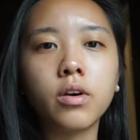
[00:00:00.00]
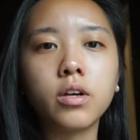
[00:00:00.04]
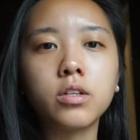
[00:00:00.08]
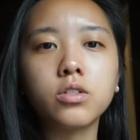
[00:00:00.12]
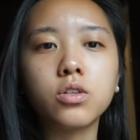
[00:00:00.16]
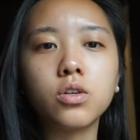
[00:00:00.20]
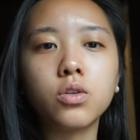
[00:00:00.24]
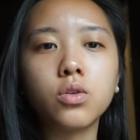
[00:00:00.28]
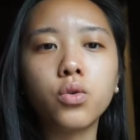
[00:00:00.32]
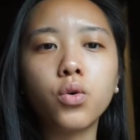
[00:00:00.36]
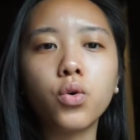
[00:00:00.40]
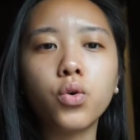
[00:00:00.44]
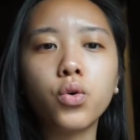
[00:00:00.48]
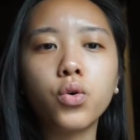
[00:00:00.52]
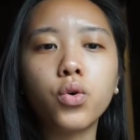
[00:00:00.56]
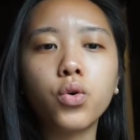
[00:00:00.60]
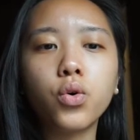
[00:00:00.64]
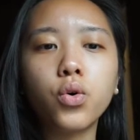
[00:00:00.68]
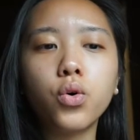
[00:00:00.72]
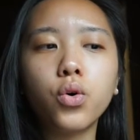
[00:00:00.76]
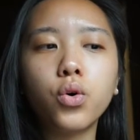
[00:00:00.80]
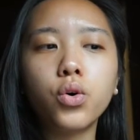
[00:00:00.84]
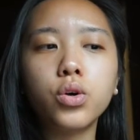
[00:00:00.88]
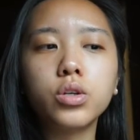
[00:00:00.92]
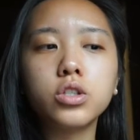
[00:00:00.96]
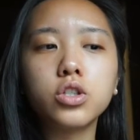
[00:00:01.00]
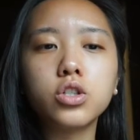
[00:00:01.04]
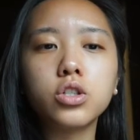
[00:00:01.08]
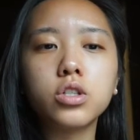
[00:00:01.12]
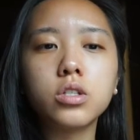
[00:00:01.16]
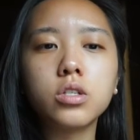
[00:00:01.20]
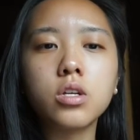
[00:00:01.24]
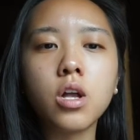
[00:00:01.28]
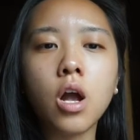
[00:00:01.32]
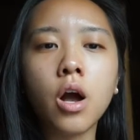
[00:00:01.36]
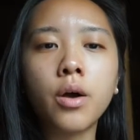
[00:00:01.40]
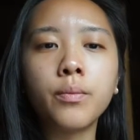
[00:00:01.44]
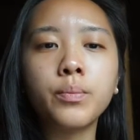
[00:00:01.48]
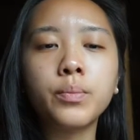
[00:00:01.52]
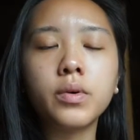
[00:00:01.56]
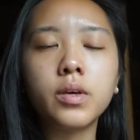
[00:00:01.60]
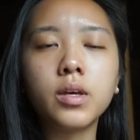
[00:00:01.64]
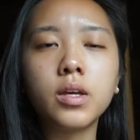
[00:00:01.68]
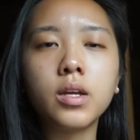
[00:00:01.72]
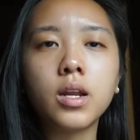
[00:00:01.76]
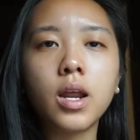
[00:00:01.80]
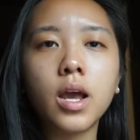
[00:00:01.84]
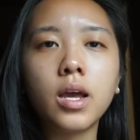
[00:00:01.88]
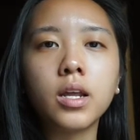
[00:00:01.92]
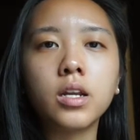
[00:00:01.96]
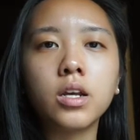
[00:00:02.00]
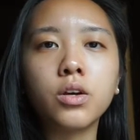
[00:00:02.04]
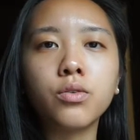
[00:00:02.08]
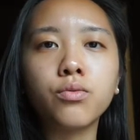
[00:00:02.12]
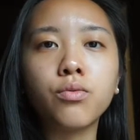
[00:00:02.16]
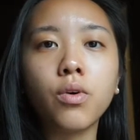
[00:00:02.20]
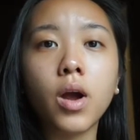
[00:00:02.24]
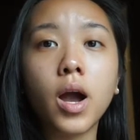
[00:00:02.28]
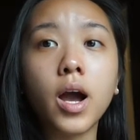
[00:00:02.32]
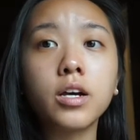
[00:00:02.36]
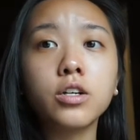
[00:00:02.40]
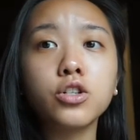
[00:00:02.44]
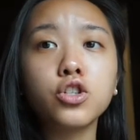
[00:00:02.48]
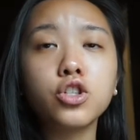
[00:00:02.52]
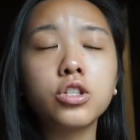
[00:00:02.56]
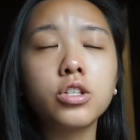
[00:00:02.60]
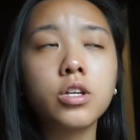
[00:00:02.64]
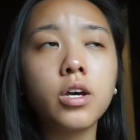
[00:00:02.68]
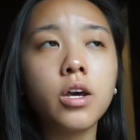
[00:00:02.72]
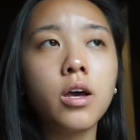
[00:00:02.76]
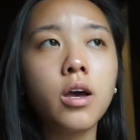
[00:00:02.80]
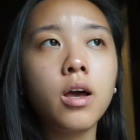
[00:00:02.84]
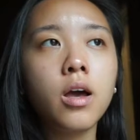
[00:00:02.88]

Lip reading: as a local and just not be in any rush.